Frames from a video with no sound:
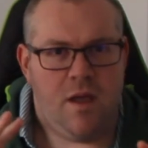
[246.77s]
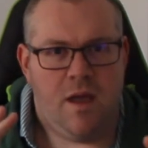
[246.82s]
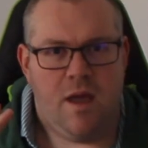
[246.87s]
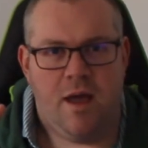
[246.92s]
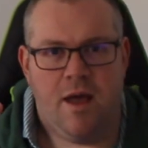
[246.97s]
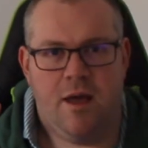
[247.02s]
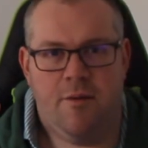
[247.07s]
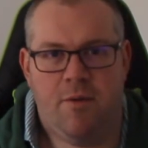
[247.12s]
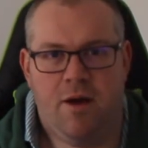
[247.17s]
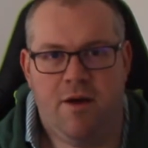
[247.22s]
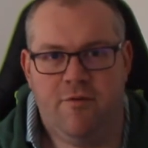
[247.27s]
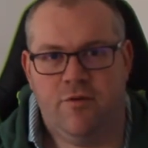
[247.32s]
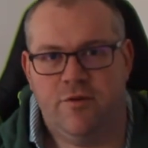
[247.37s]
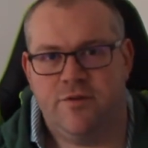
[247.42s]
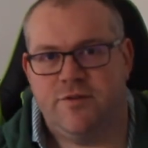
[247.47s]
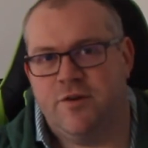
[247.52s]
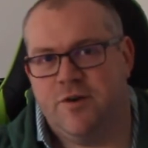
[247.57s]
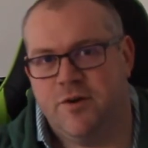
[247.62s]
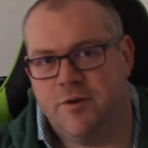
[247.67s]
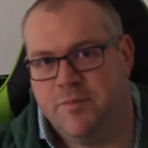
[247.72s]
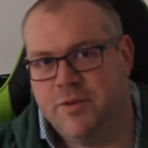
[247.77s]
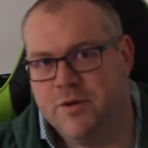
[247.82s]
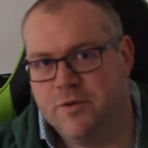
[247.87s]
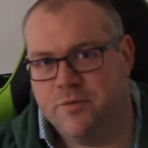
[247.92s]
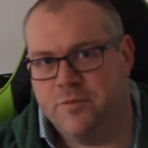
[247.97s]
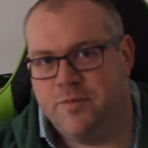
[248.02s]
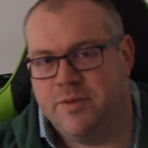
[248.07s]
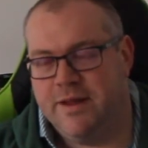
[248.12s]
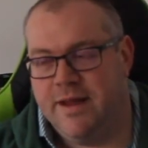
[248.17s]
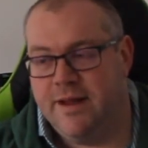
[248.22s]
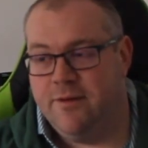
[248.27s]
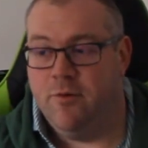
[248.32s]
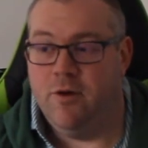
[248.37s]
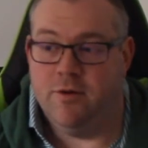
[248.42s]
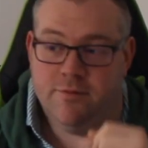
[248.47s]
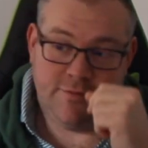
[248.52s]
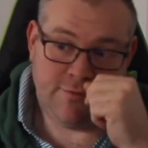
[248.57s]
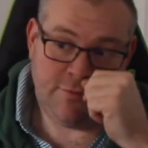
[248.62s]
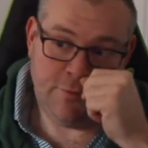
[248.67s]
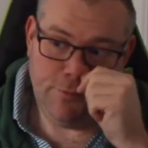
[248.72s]
I've also got a build plan,
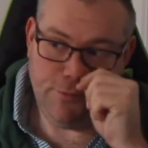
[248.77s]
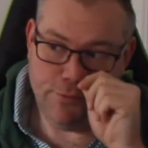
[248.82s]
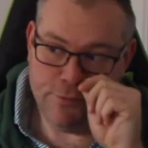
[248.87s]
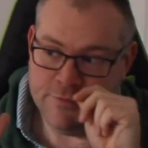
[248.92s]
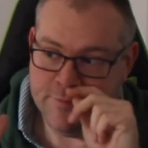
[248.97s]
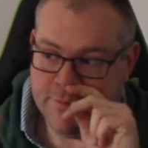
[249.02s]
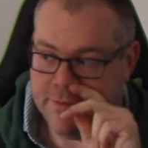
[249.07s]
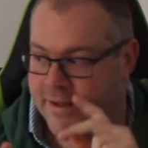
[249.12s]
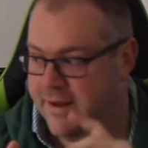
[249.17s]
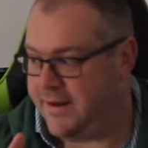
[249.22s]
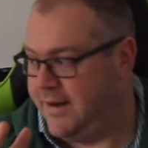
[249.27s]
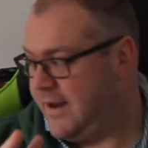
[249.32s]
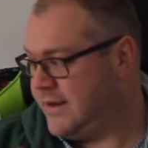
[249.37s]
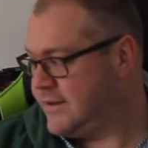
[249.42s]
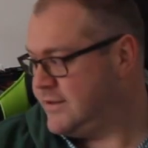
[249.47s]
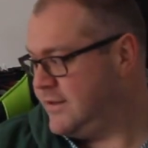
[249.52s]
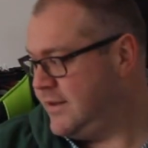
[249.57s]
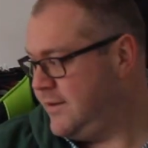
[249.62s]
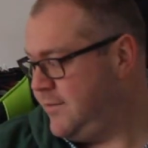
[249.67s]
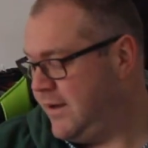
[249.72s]
well, 2 builds planned actually,